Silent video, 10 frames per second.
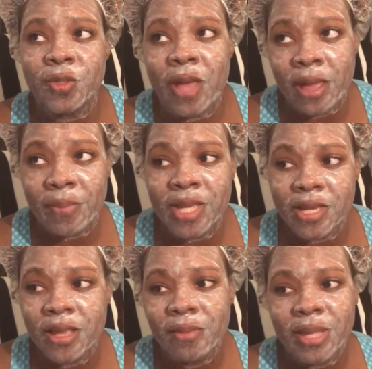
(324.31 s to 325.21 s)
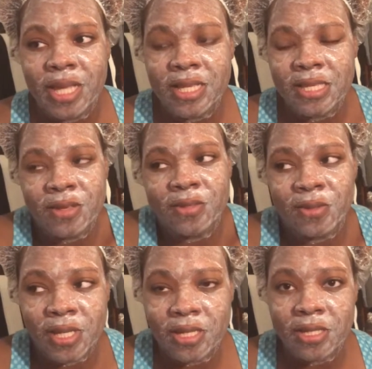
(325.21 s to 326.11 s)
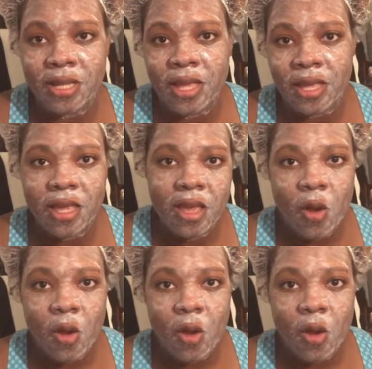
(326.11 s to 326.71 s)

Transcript: to happen because there's no need to like